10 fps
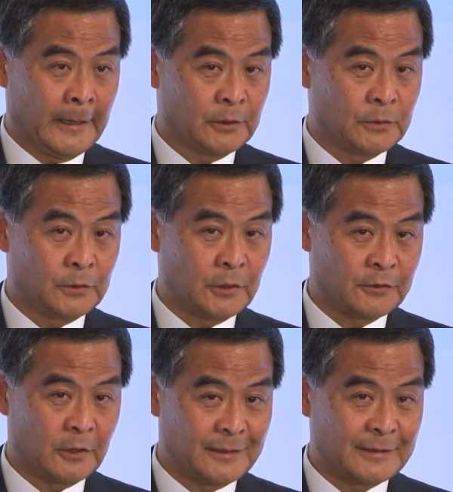to
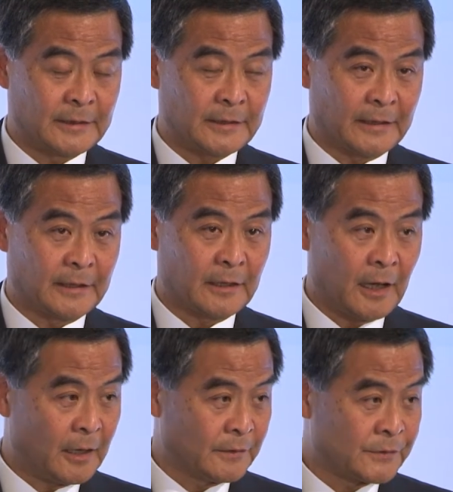consolidate and
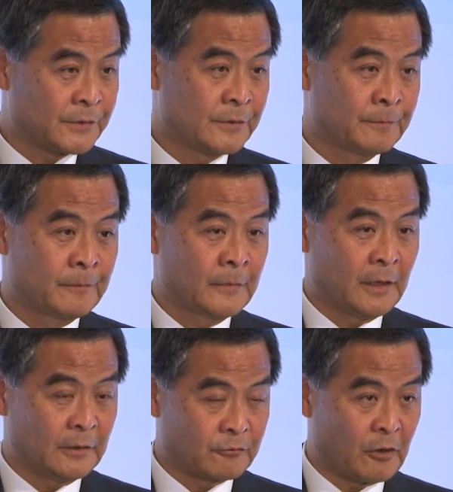enhance
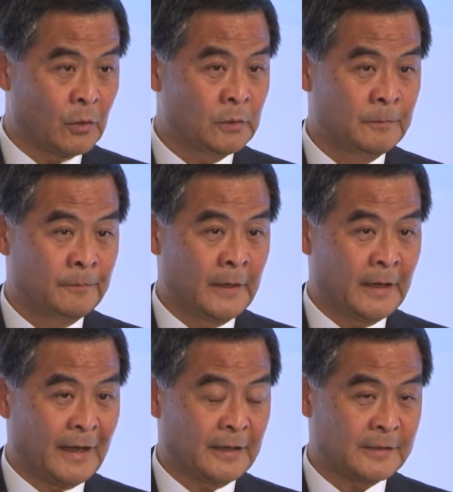its role
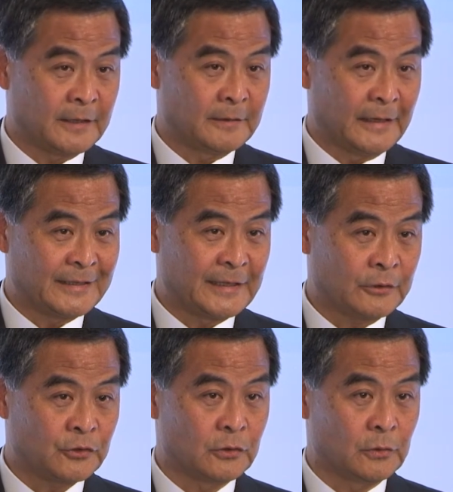as an
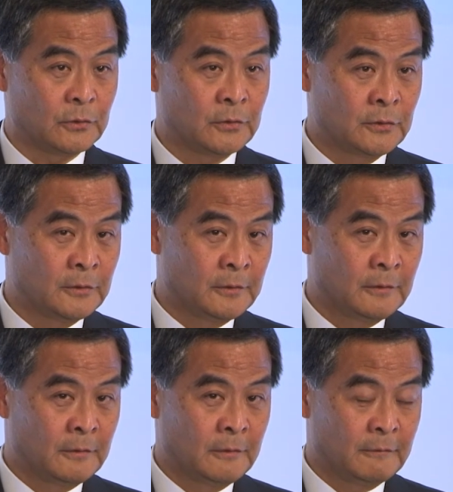international
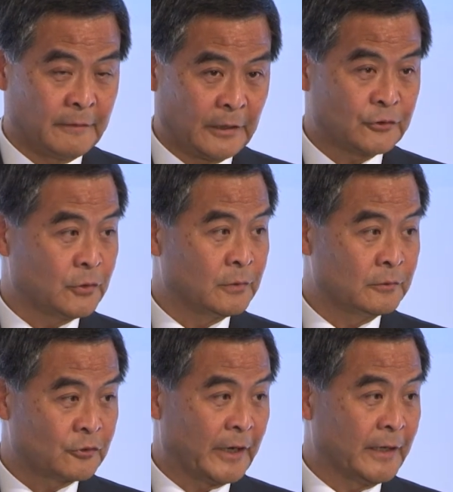financial
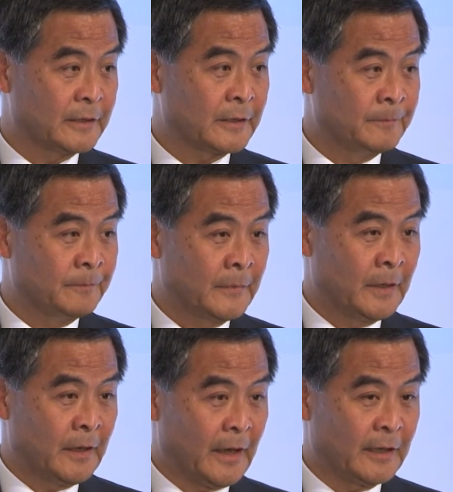trade
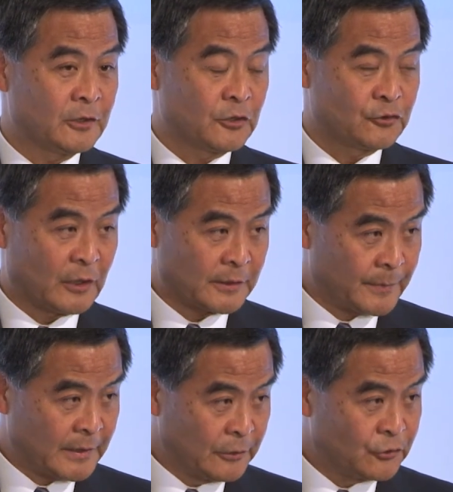and
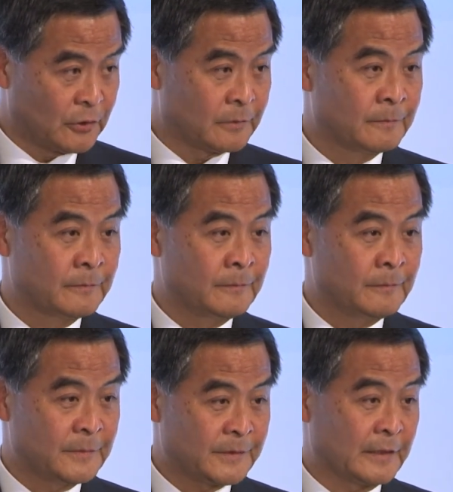transportation
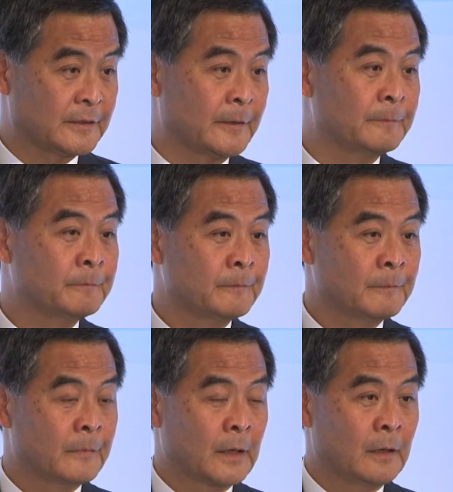center.
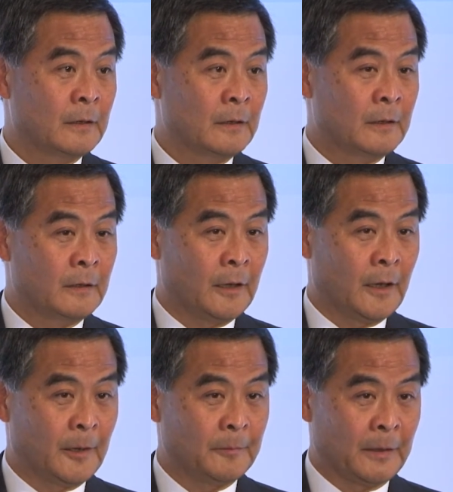
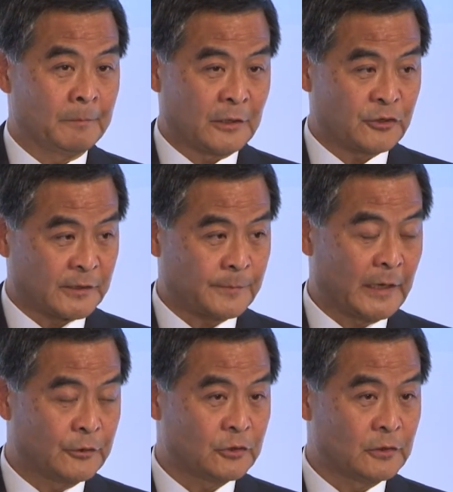And by
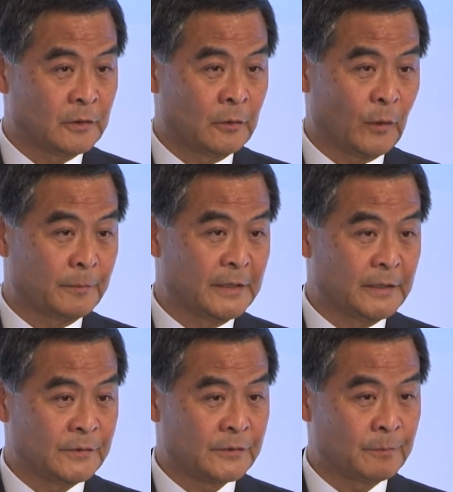transportation, one
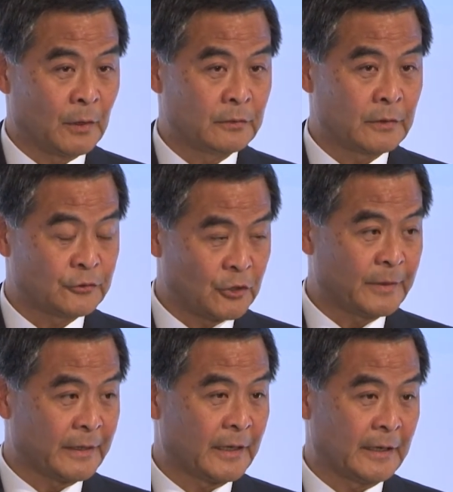means both
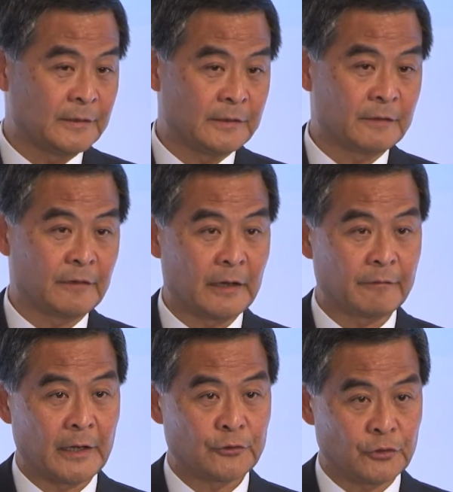shipping and civil
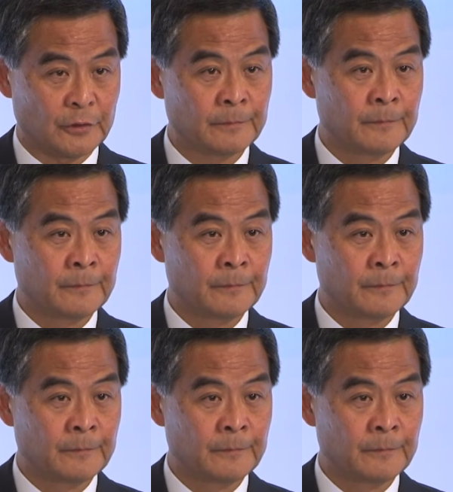aviation.